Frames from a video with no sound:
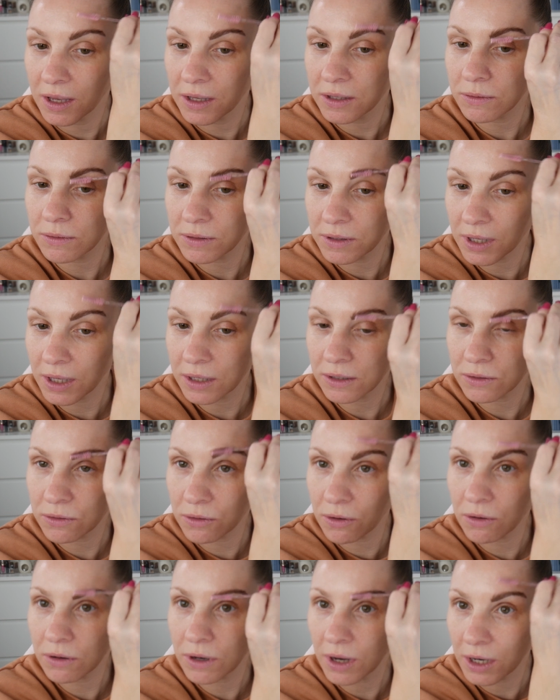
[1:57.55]
So once that's
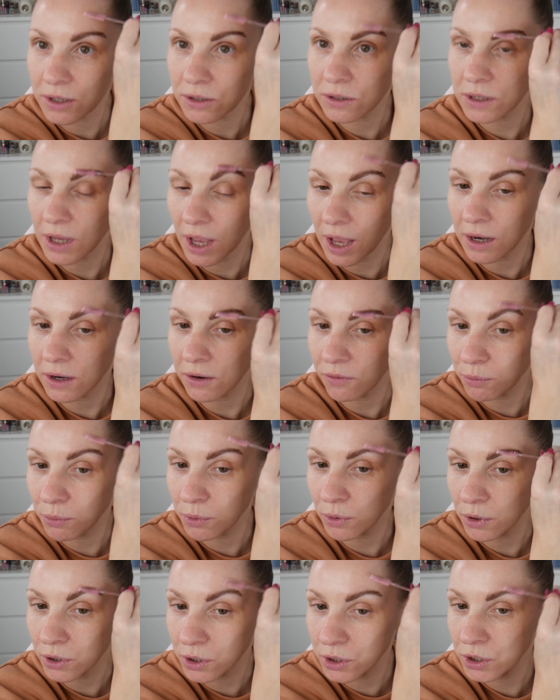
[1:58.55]
done, I just kind of
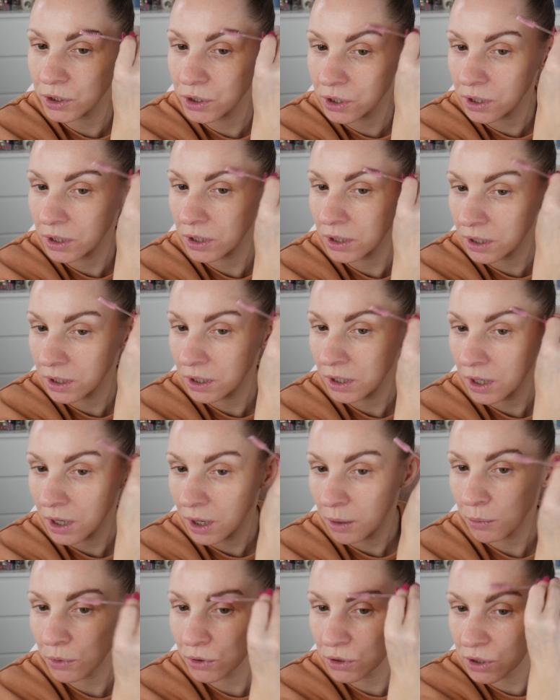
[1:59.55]
brush
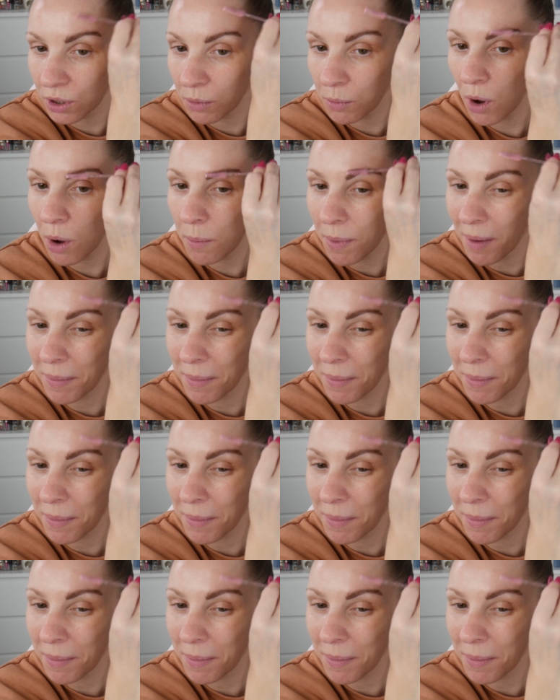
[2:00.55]
them up.